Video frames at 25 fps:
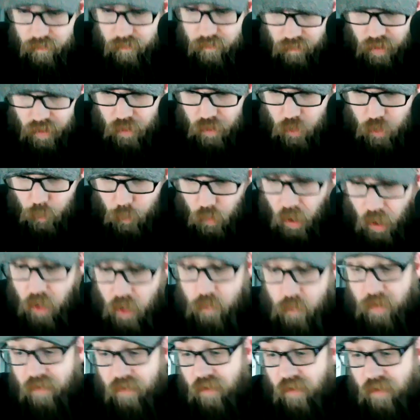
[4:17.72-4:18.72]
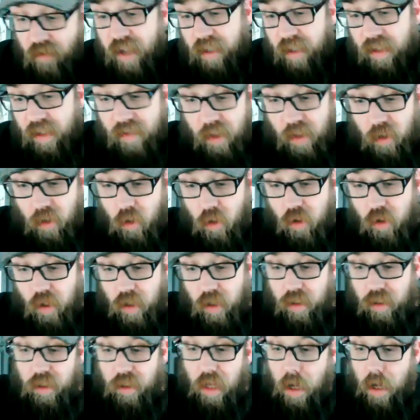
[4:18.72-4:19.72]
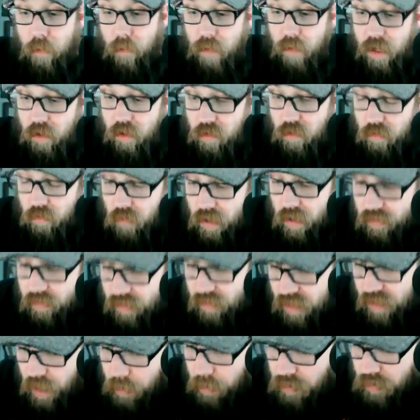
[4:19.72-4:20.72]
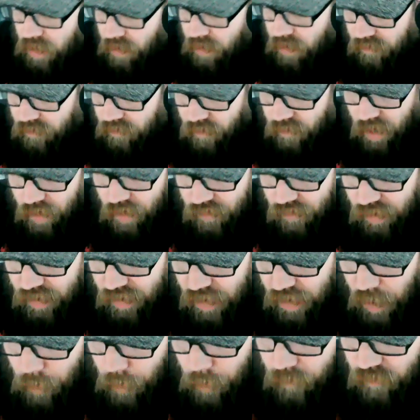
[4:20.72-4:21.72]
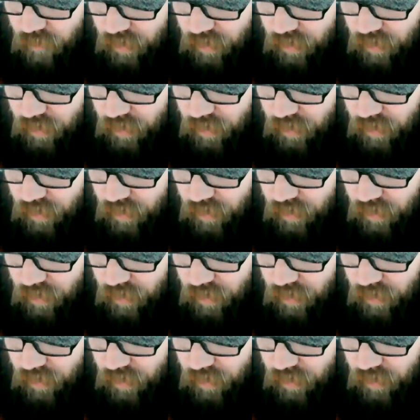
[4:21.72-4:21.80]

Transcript: did surprise me. Finally, they looked a lot better. Three in the top seven, five in the top